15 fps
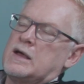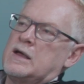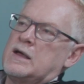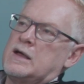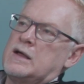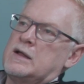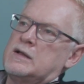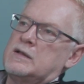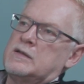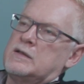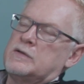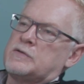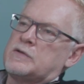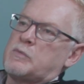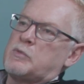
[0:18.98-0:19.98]
And
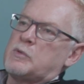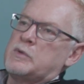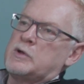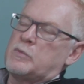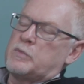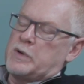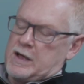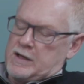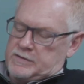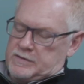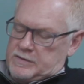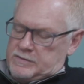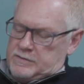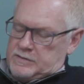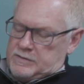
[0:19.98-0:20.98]
the supplemental
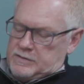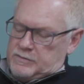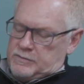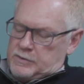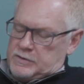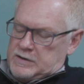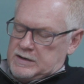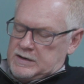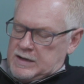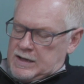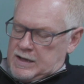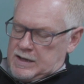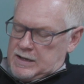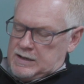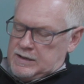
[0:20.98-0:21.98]
passage for
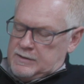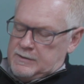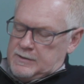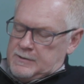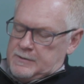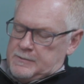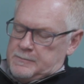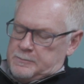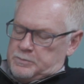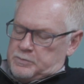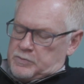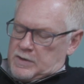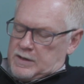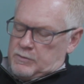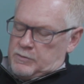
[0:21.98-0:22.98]
today
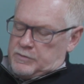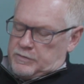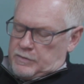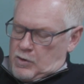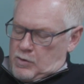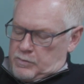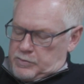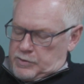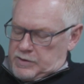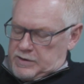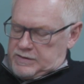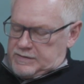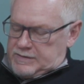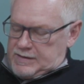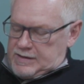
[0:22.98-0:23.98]
was Psalm
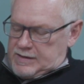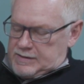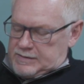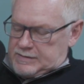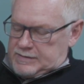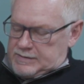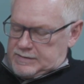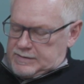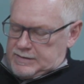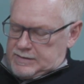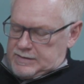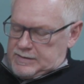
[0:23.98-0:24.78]
36.